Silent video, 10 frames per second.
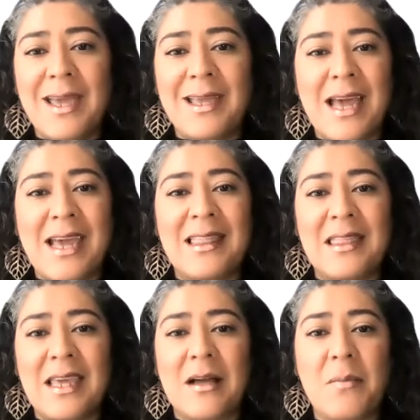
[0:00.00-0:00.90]
and I
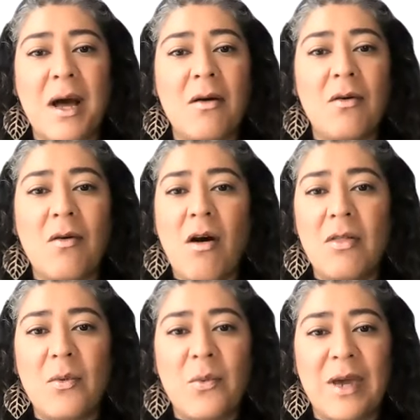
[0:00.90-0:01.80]
think about all
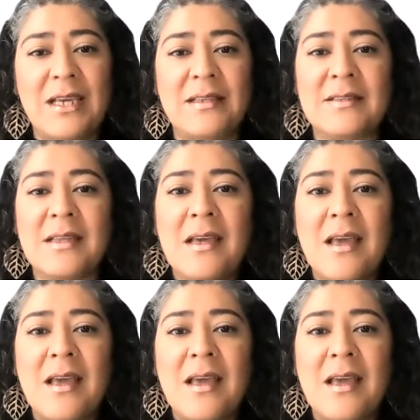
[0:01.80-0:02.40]
the ways